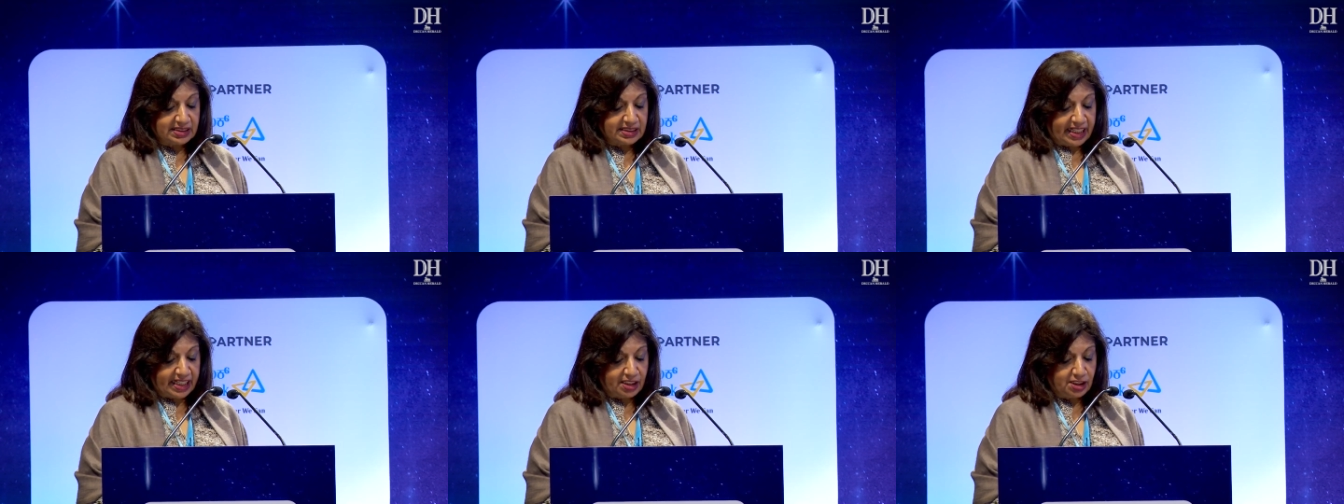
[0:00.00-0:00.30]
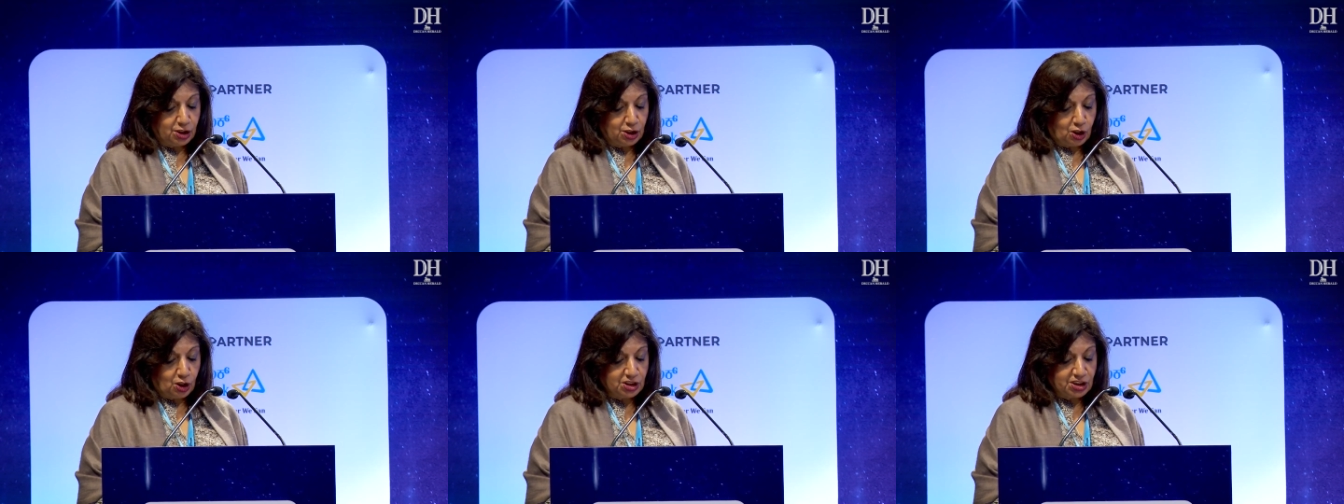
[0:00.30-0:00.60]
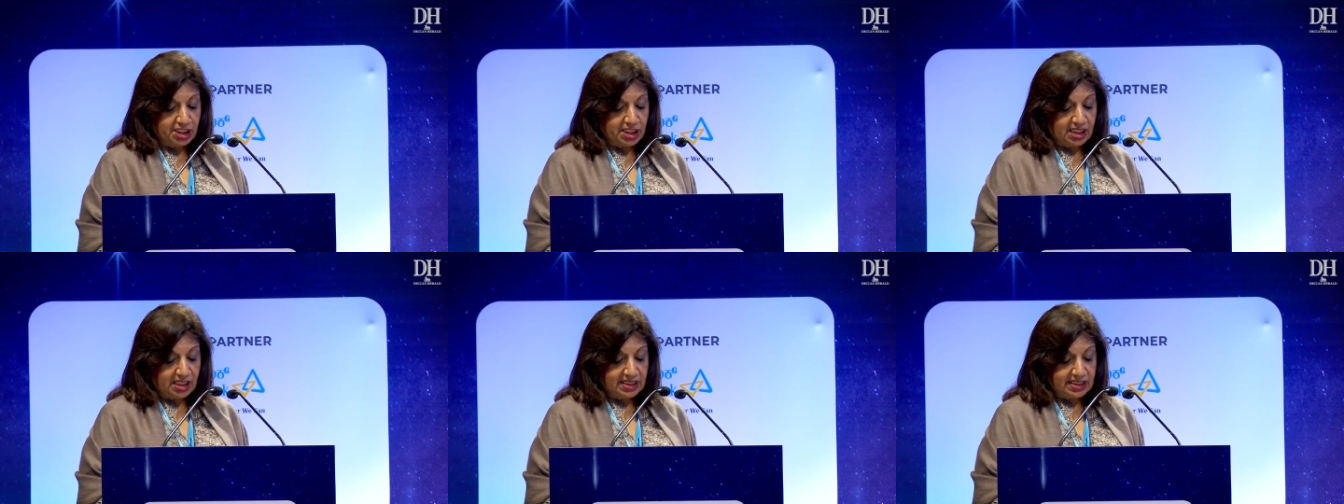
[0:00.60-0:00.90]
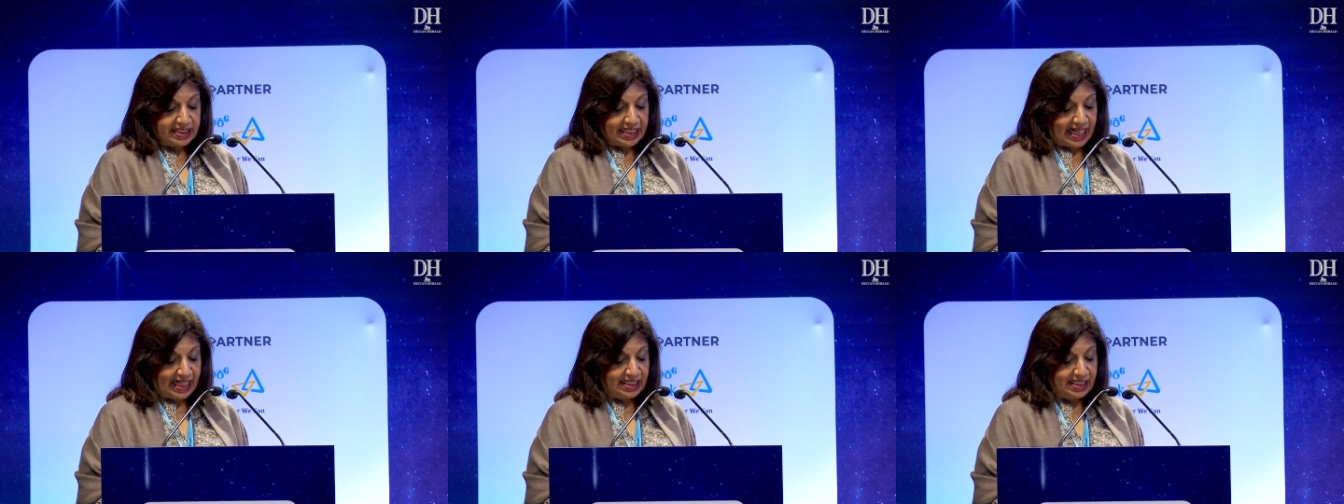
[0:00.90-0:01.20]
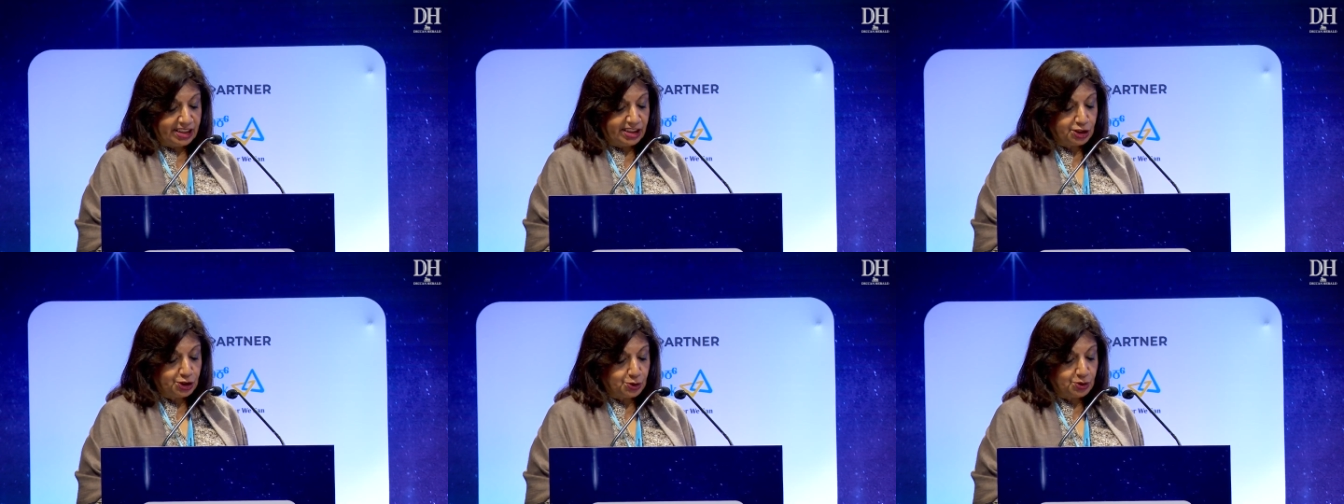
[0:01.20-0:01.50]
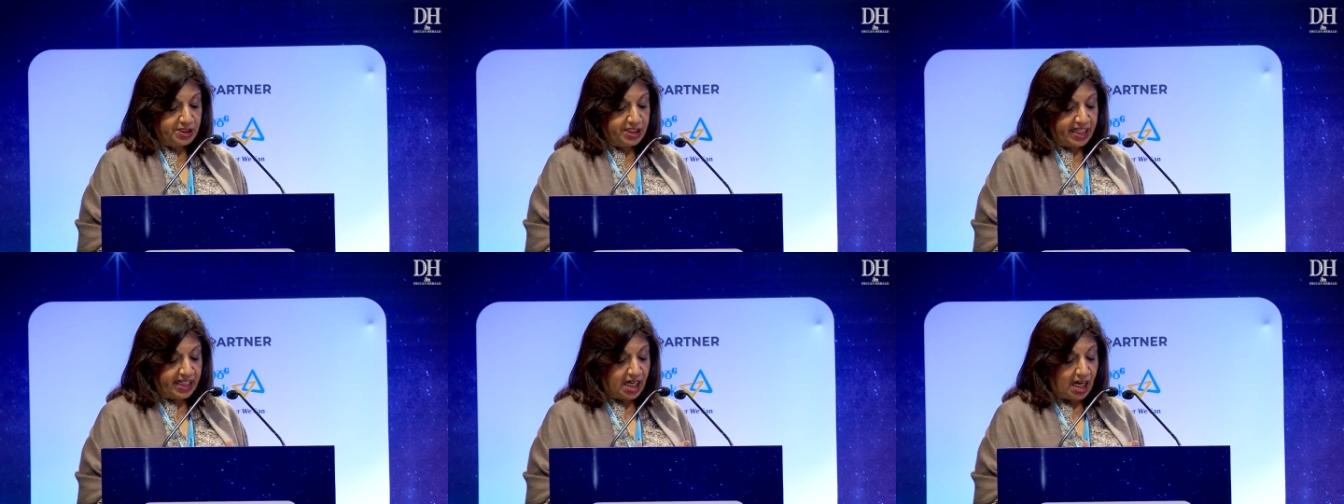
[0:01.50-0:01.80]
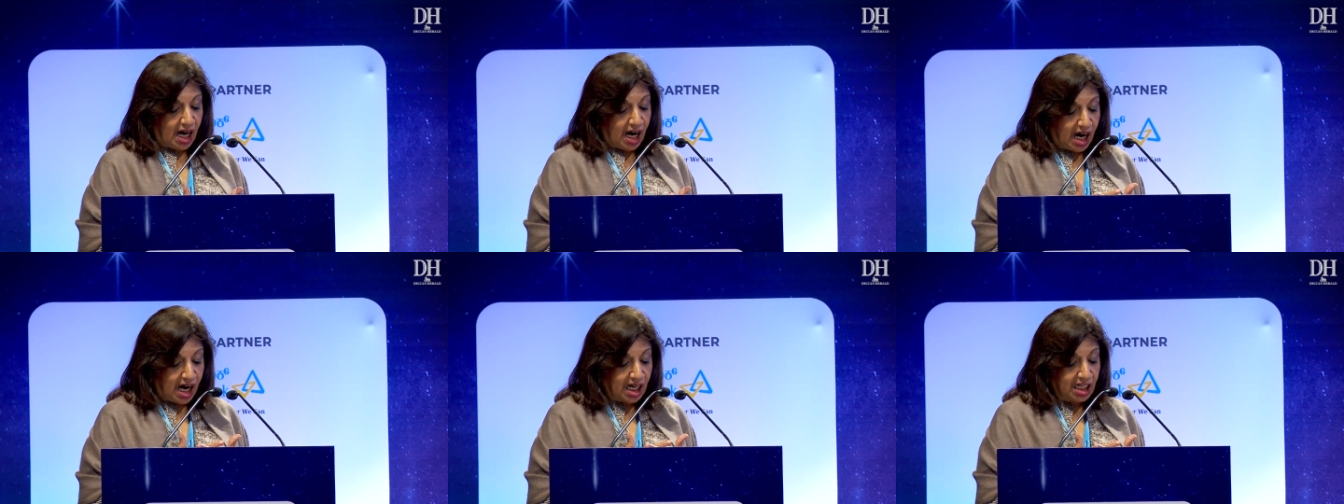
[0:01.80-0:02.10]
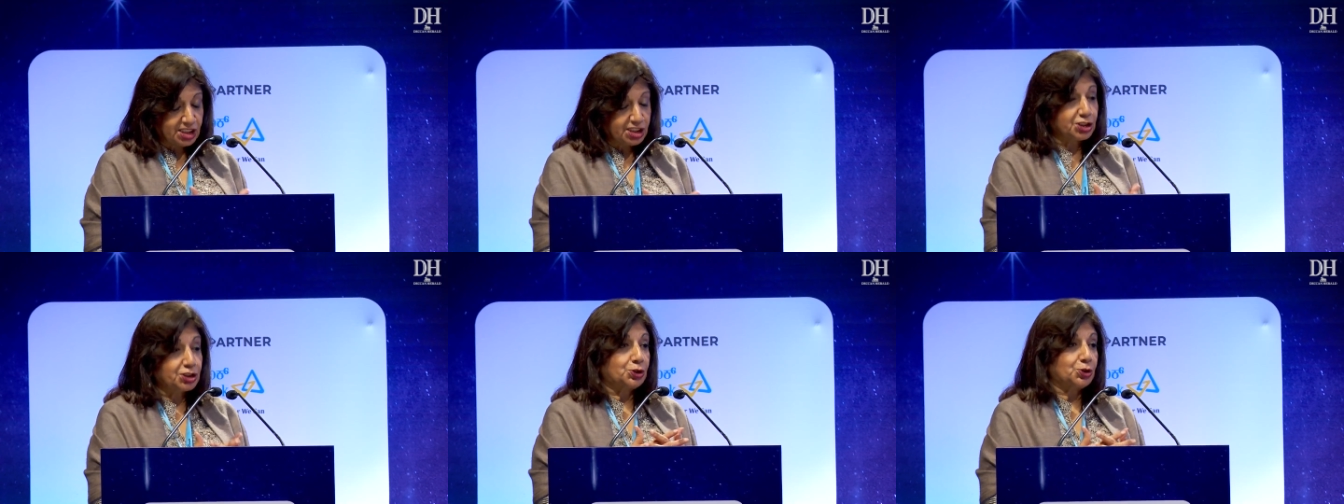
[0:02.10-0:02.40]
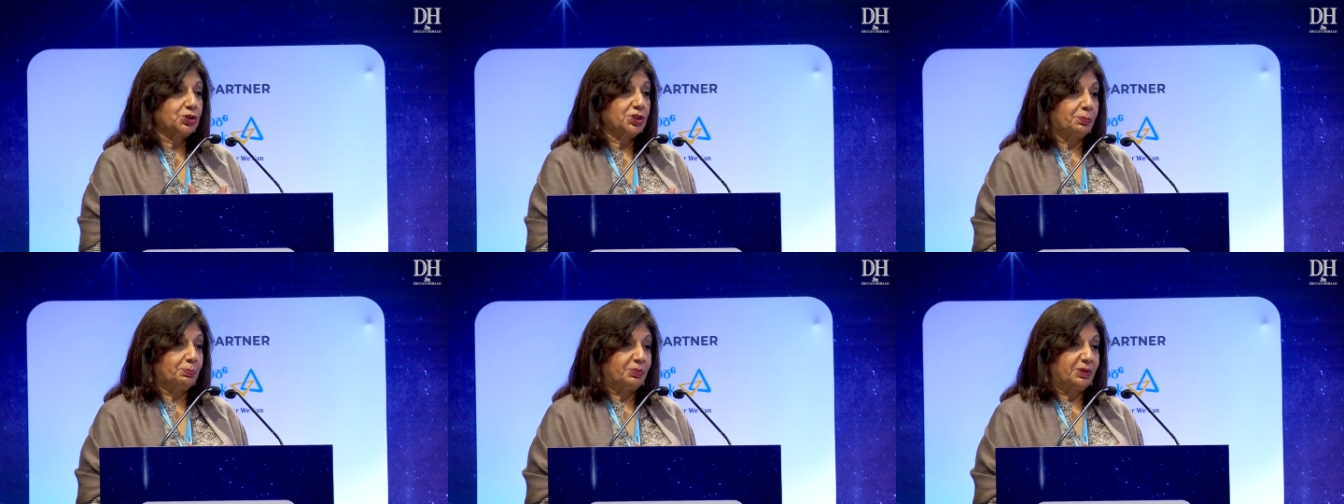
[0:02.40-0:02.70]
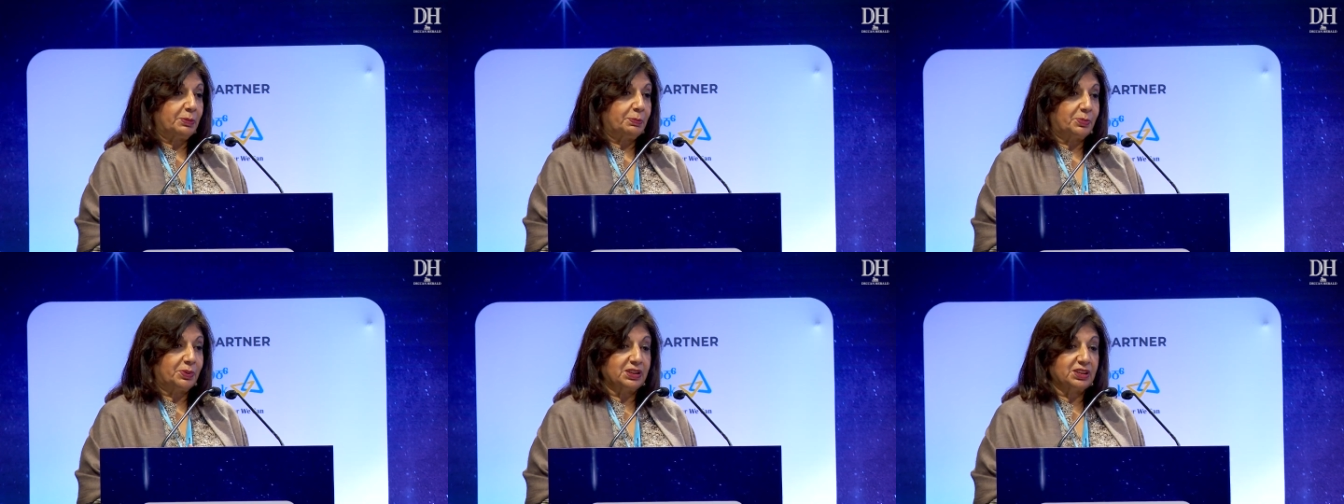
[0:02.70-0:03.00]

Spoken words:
technological talent to take art to the people.